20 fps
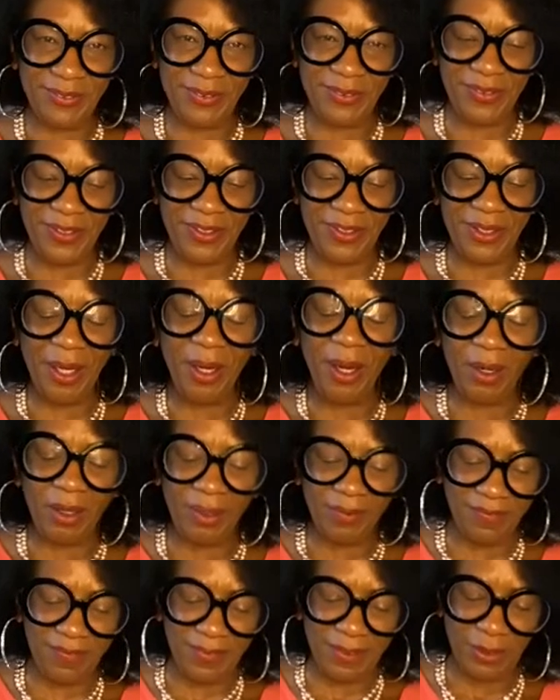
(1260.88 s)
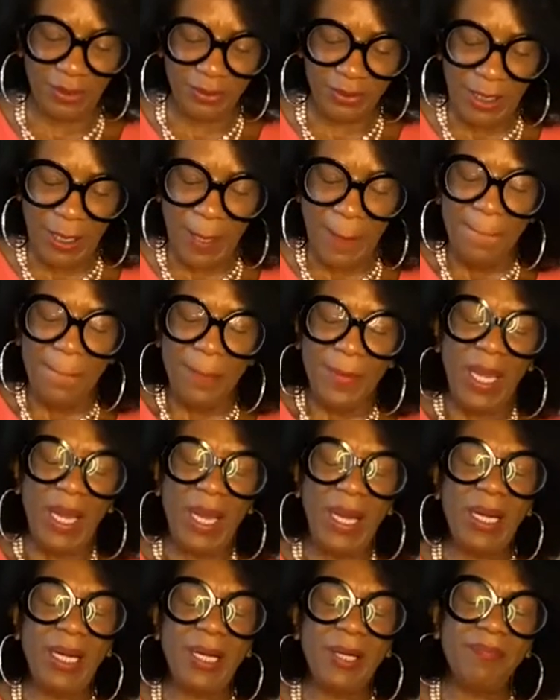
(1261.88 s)
was very heartfelt.
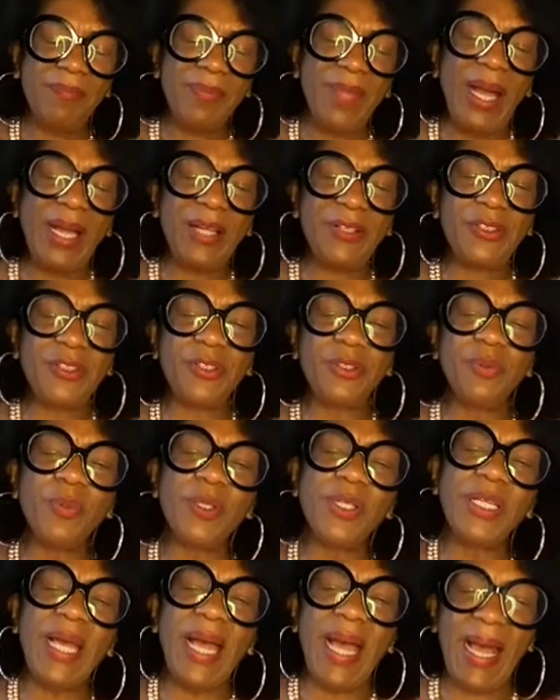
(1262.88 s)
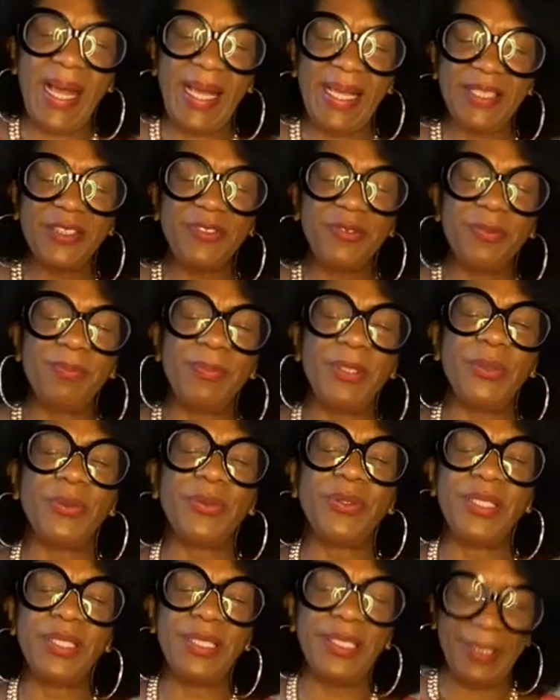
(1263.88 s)
I do want to ask
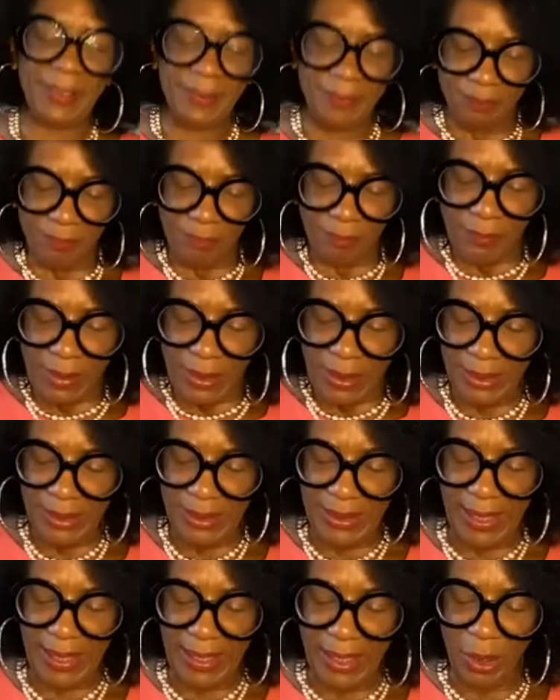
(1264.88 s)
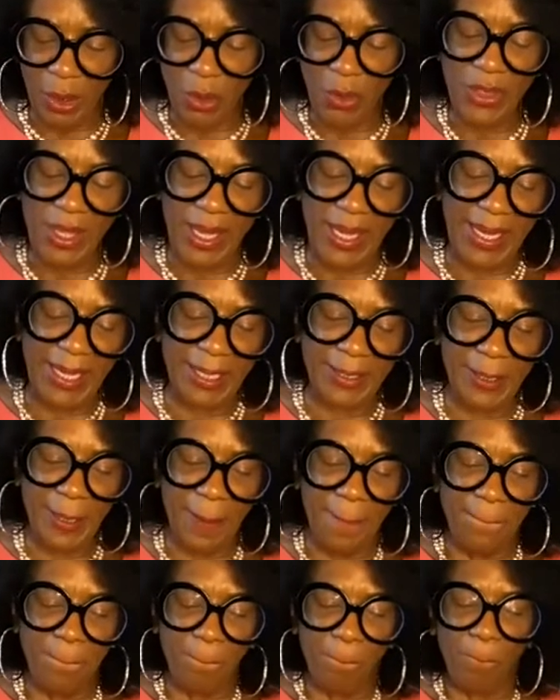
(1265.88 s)
Mona, now that
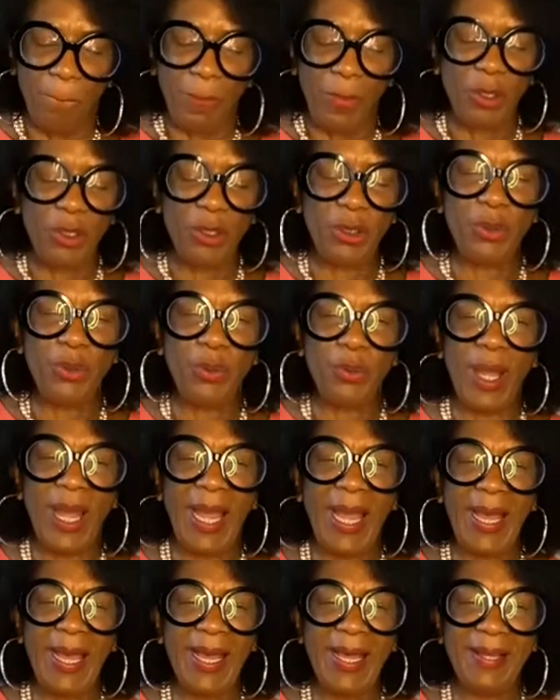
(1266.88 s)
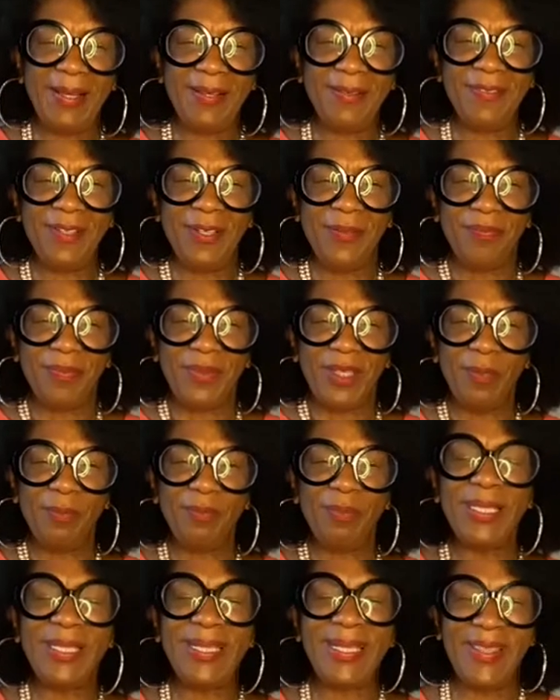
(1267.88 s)
you have
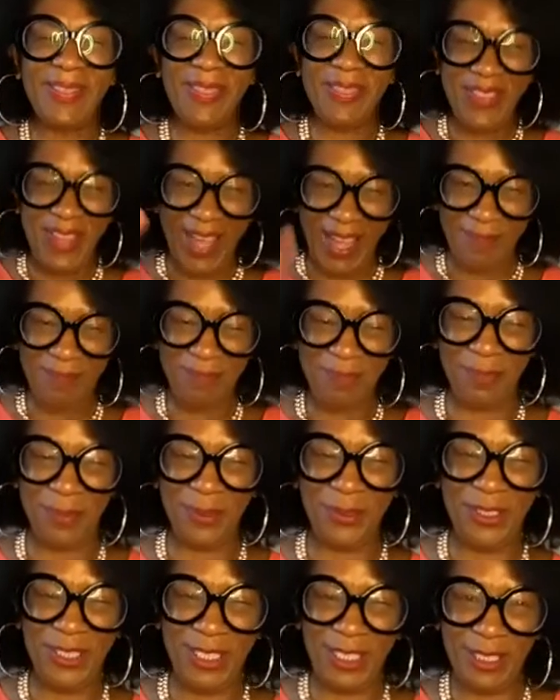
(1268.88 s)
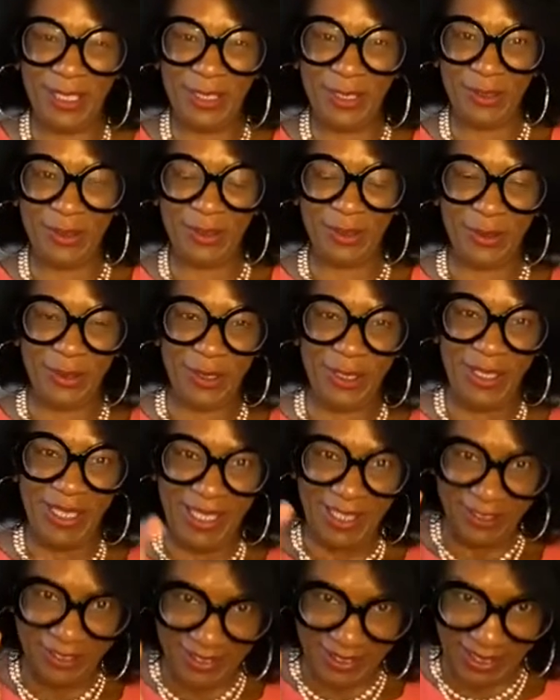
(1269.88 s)
completed that particular
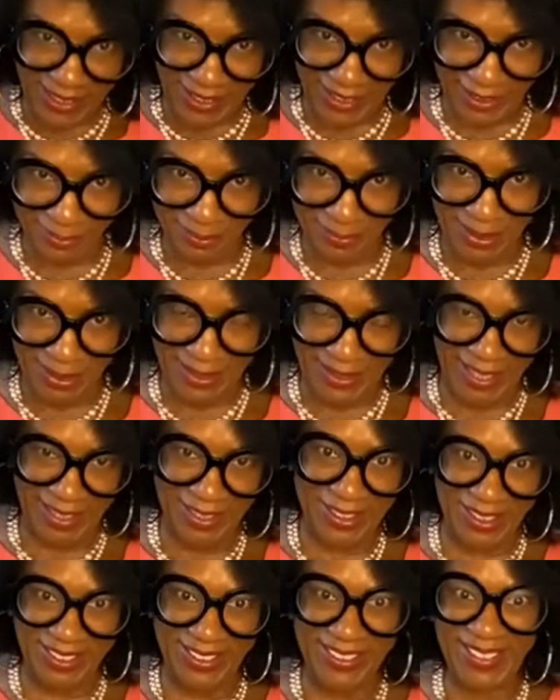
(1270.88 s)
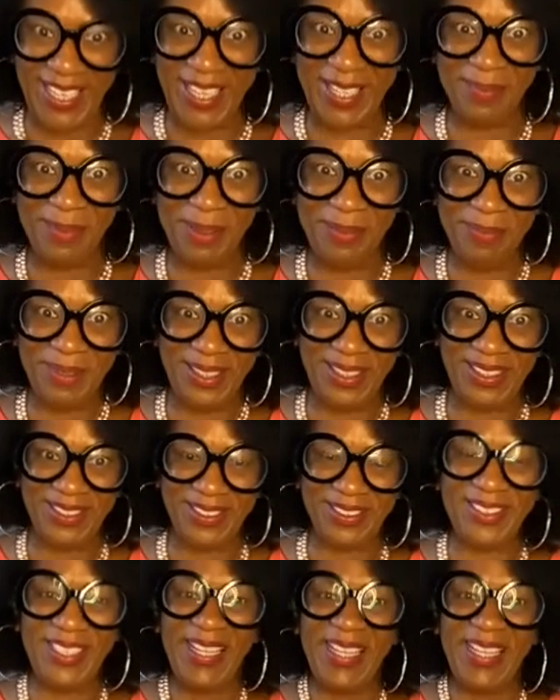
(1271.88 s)
assignment. I say assignment because